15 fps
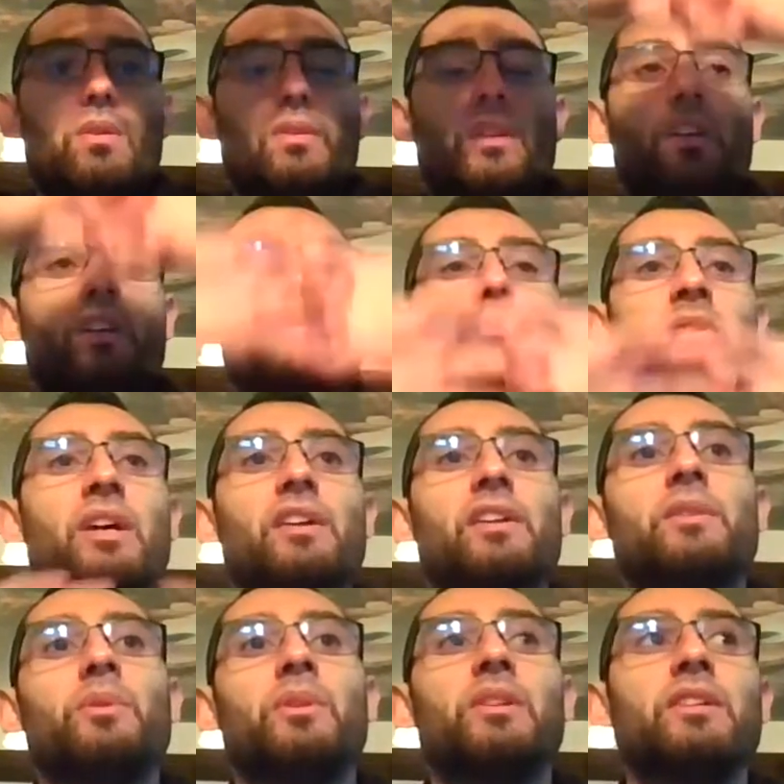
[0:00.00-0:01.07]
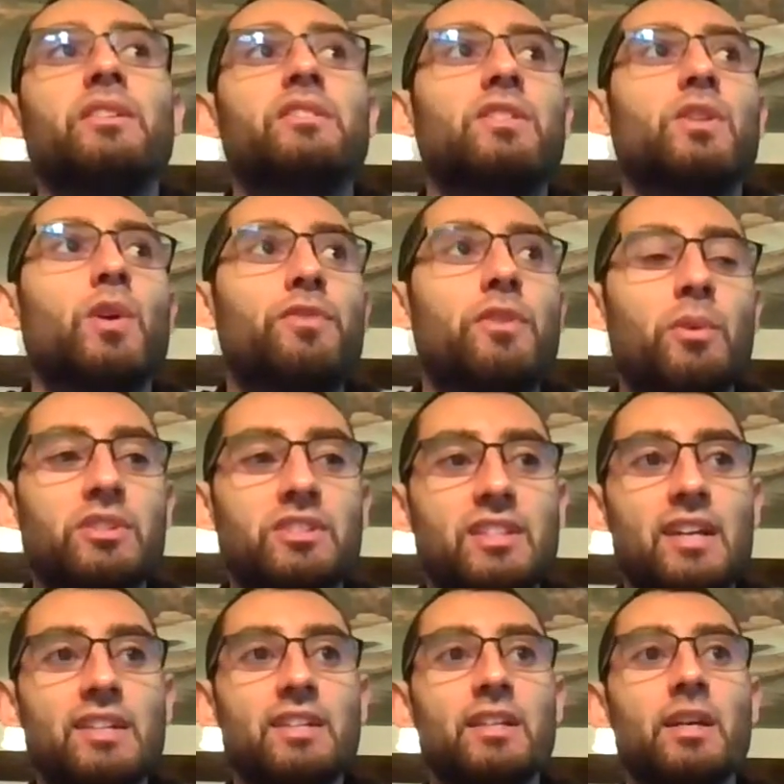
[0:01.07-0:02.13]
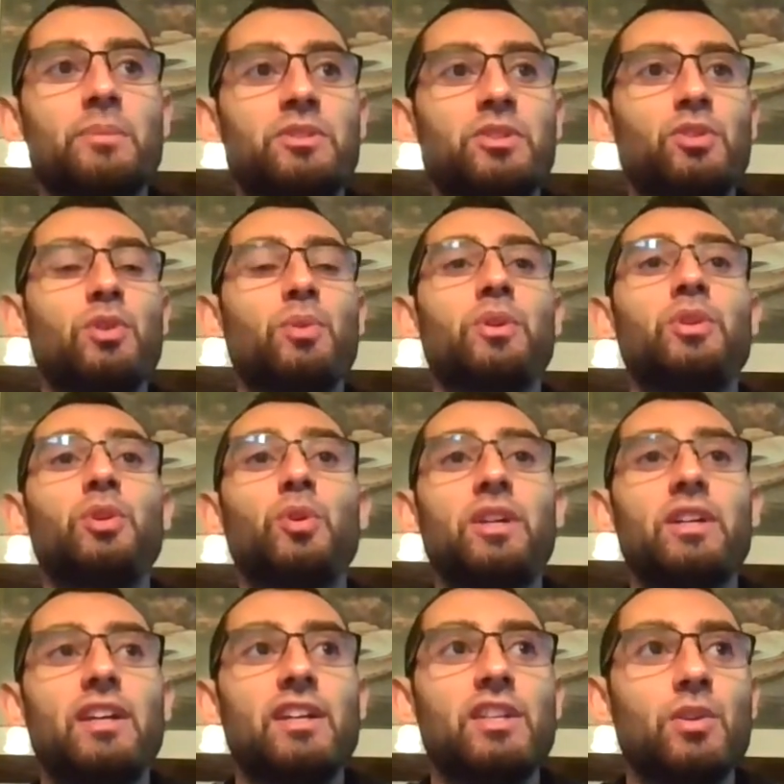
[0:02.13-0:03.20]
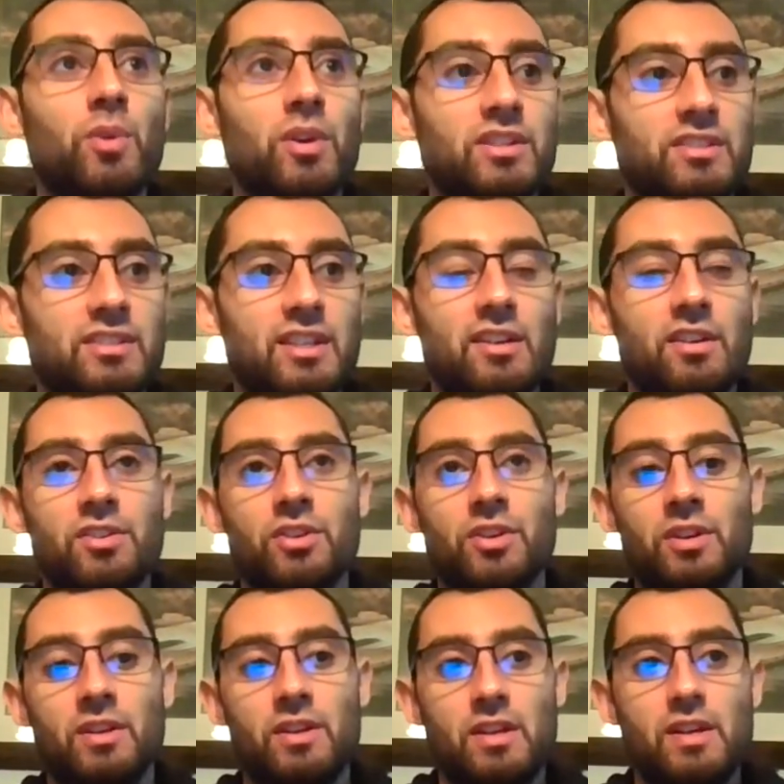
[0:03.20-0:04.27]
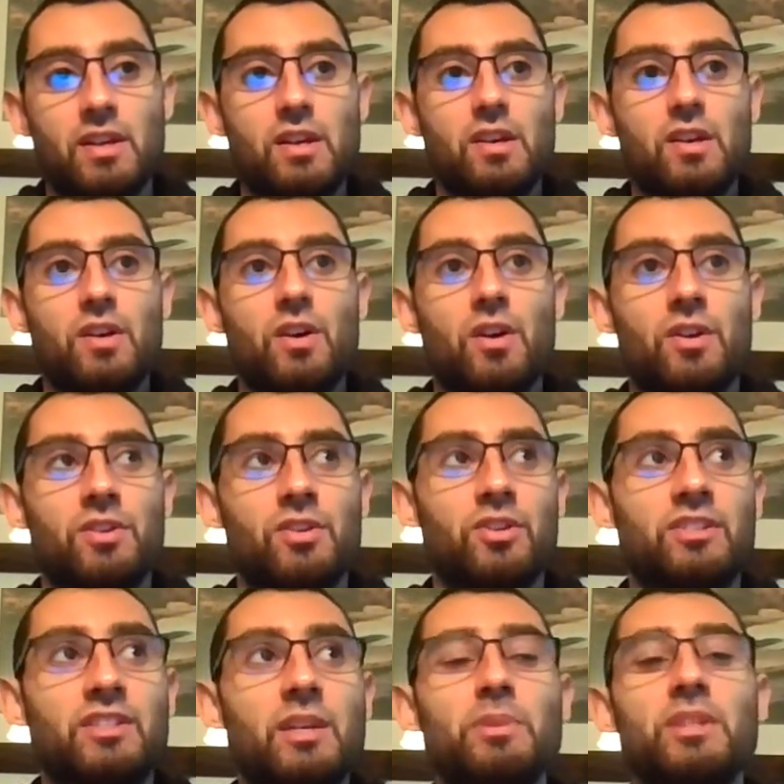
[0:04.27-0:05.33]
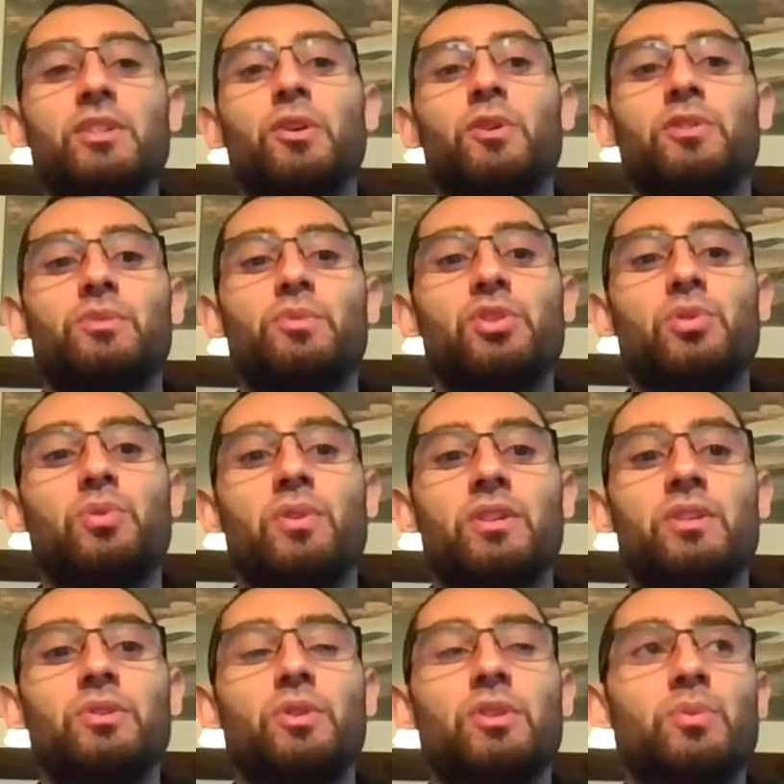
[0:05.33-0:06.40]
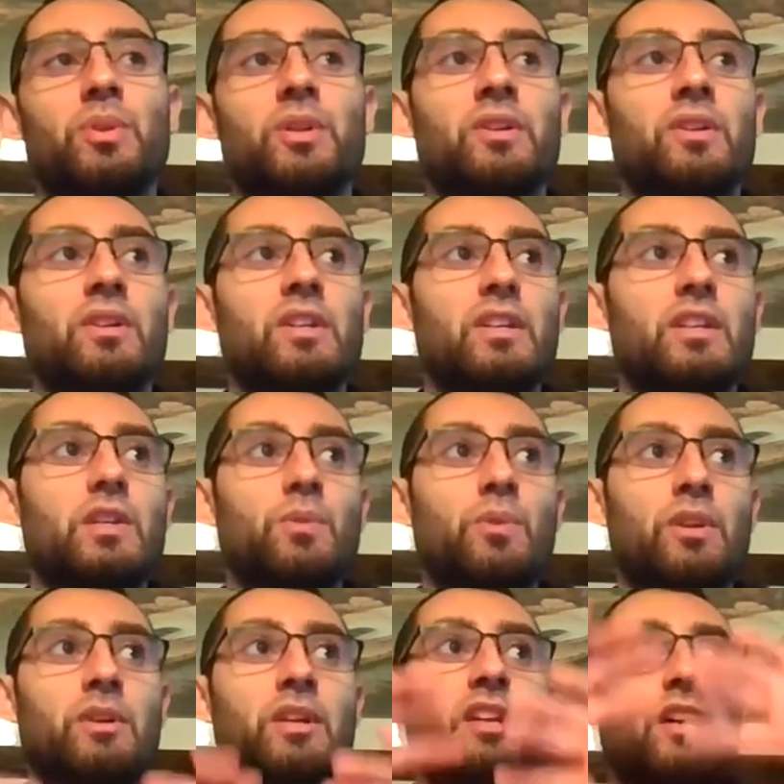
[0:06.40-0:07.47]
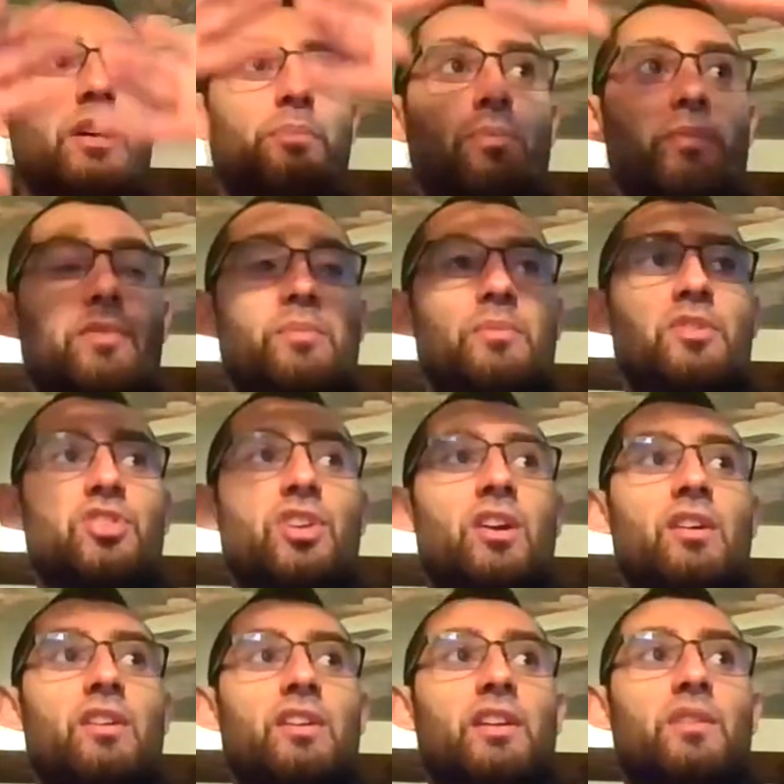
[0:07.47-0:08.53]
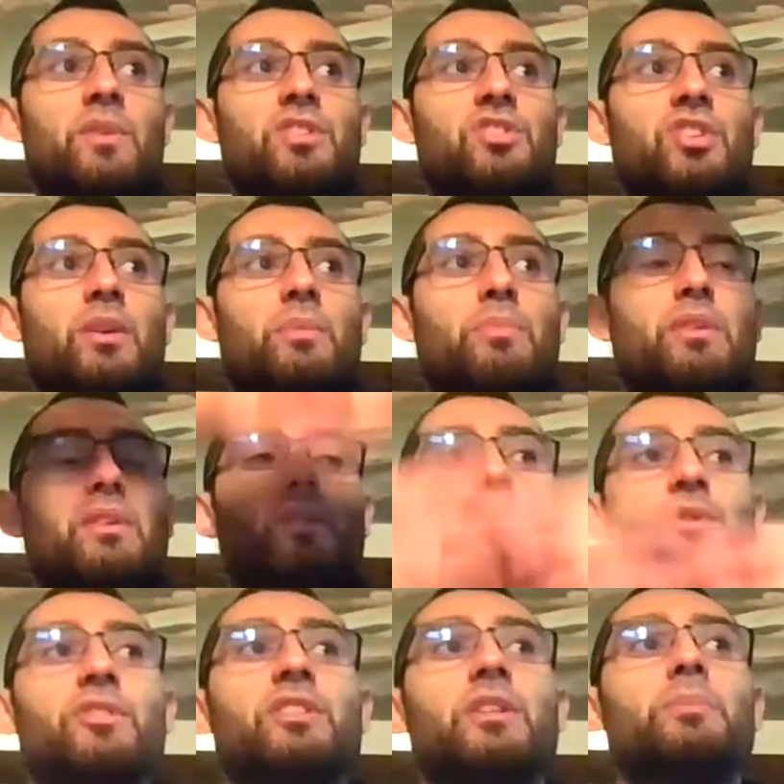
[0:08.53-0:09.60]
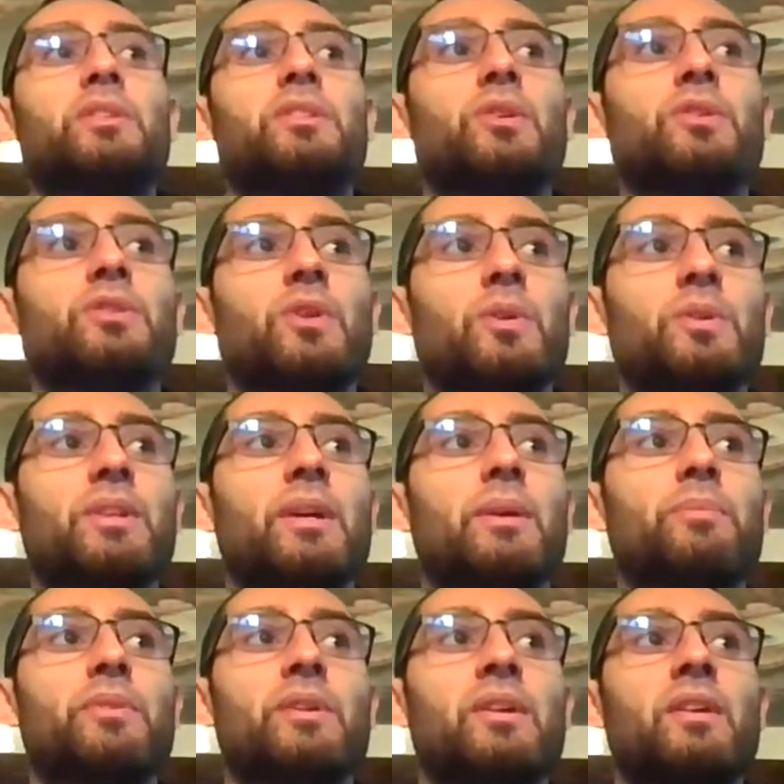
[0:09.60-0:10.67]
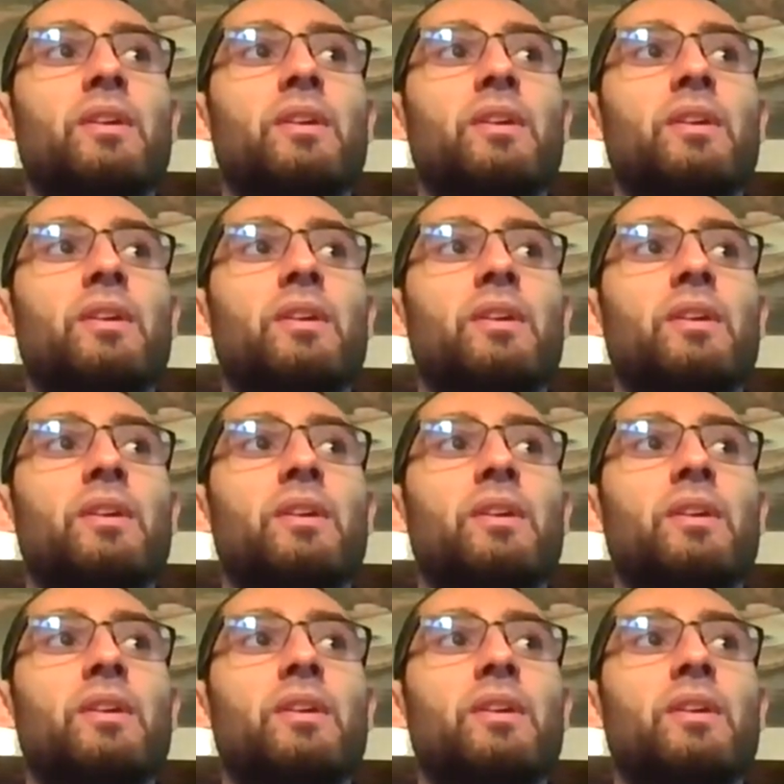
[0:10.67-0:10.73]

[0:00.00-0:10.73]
Then come down and release. So if you were standing up too, you would do it, and you want to stay on your on your tippy toes is what you want to do as well. You want to get up from your chair and reach up with your tippy toes, hold it up there.